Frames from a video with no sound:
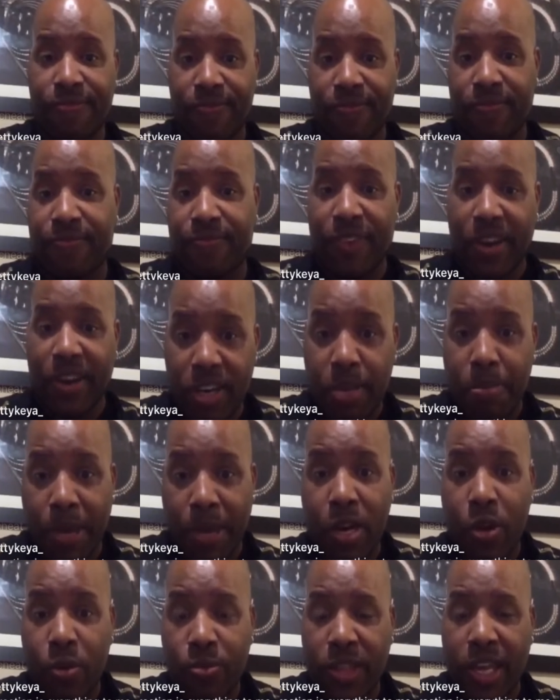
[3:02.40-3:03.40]

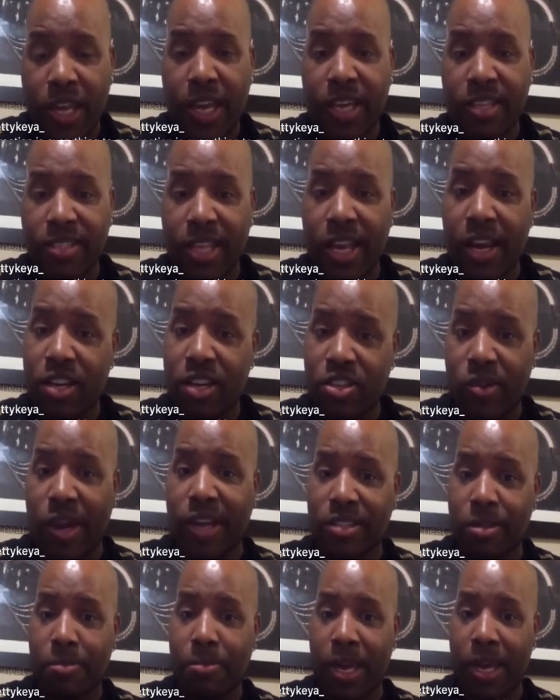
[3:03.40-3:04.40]
fundamental things that attracts a
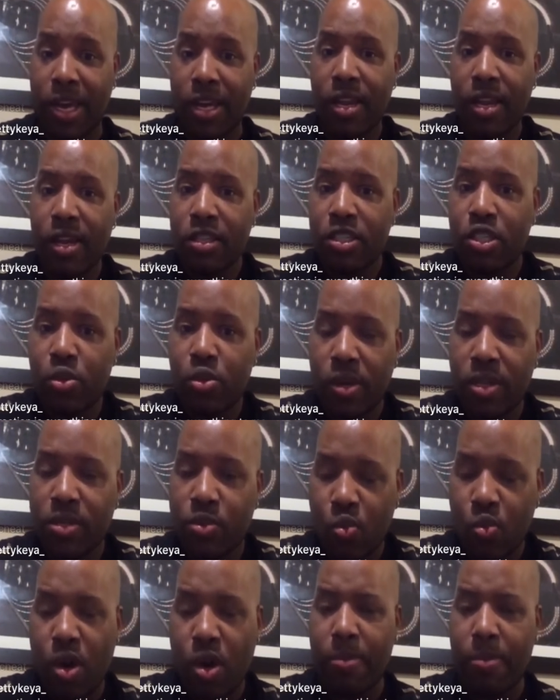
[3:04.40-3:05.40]
man to his
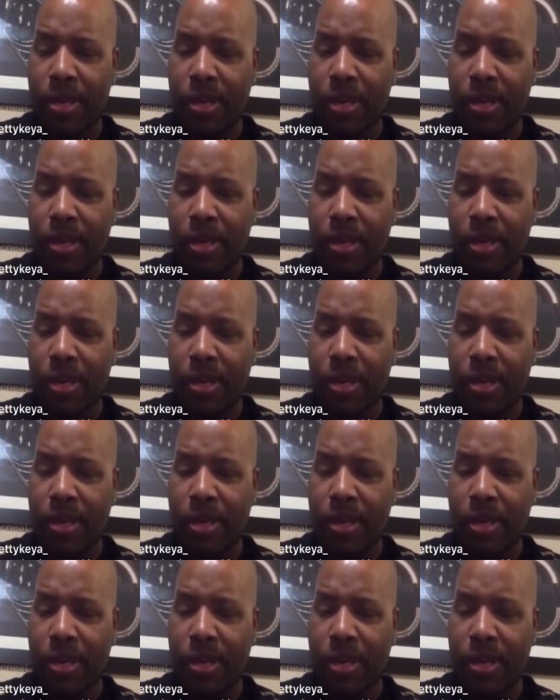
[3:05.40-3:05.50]
woman.